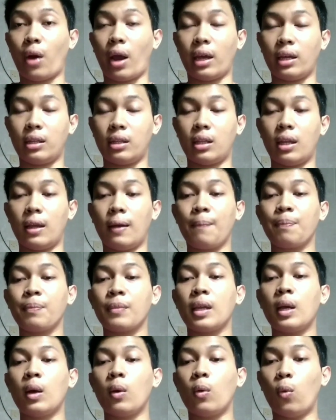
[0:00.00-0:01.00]
1.
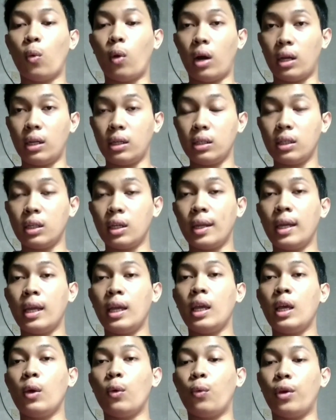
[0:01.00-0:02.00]
Without
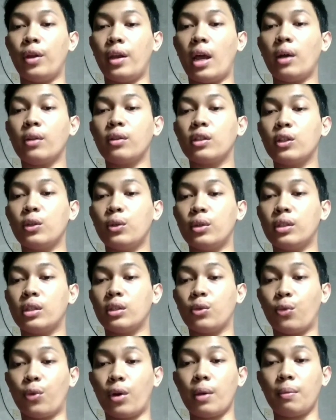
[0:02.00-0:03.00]
good grammar,
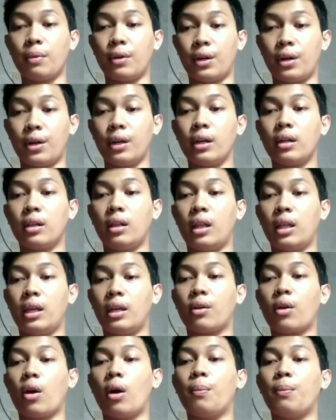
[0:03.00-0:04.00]
clear
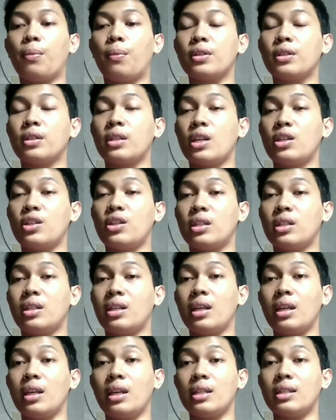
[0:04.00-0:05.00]
conversation is
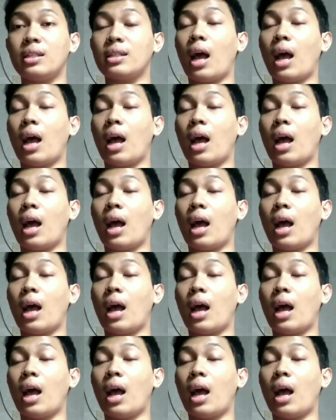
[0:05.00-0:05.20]
absurd.